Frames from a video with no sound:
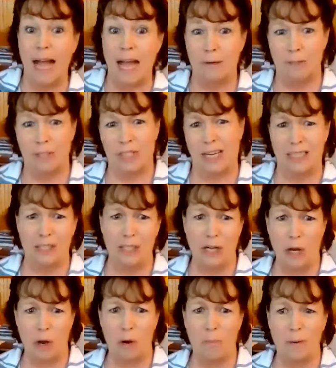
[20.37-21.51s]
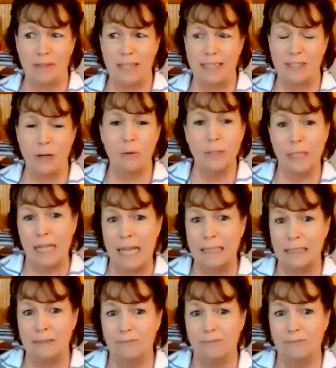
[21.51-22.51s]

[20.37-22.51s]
I wish I could go, but they don't let